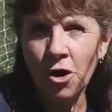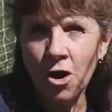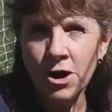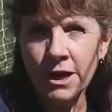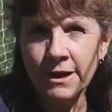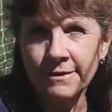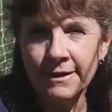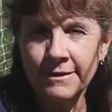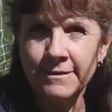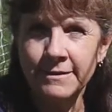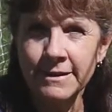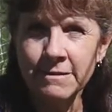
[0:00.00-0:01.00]
year gardening in
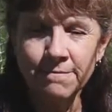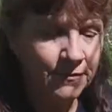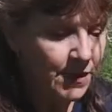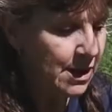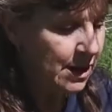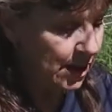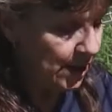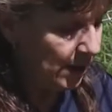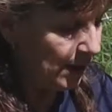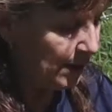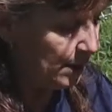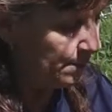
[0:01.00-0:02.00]
Tennessee.
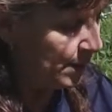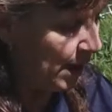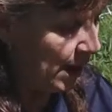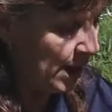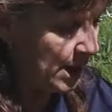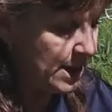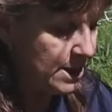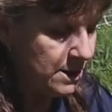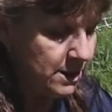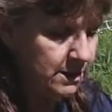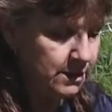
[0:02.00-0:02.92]
Um, I